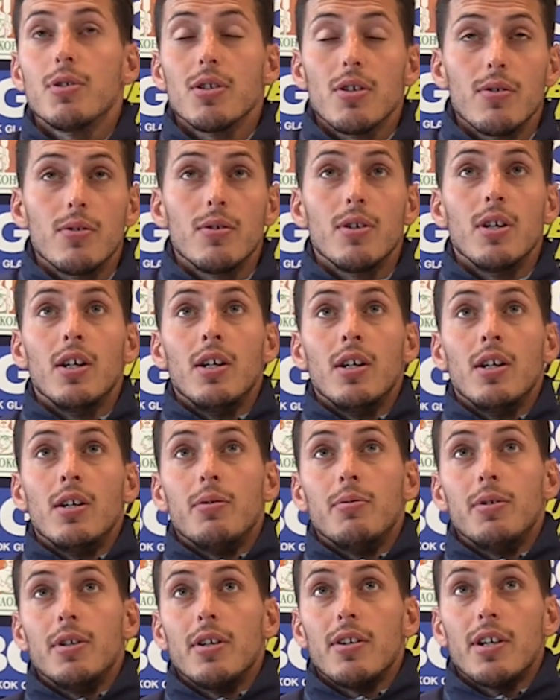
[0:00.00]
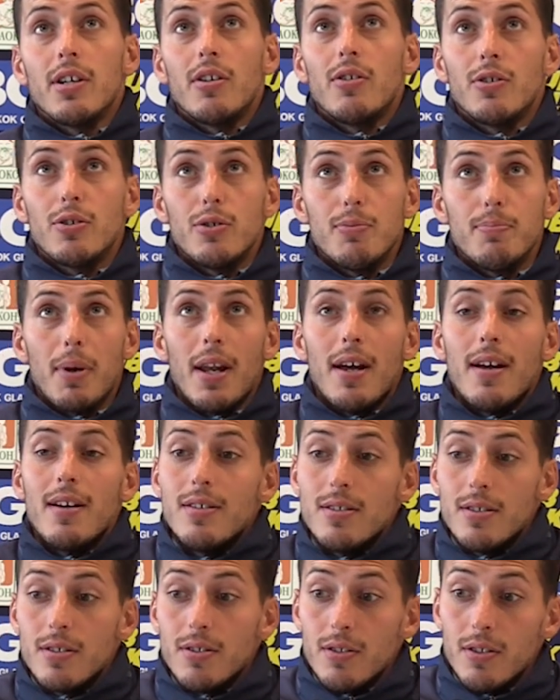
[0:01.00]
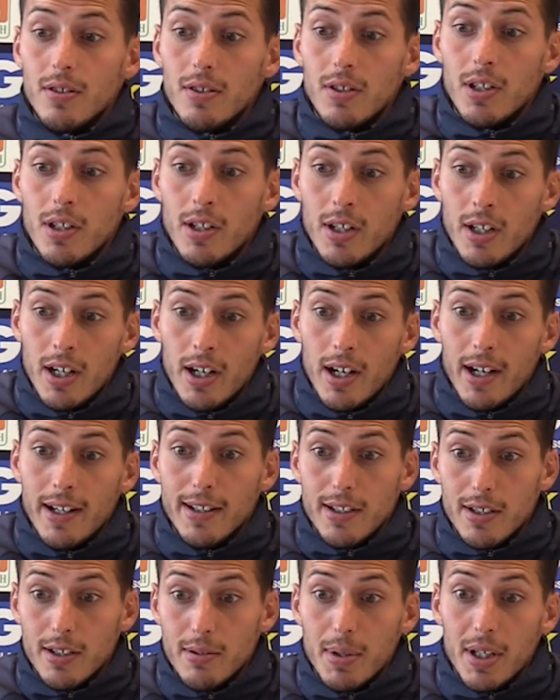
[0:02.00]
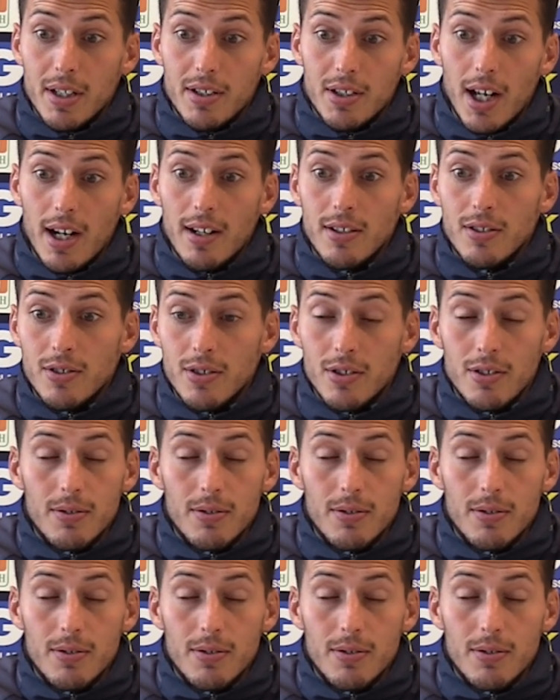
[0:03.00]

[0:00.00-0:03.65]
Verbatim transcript: So we know they've got good players and, and it's going to be a challenge.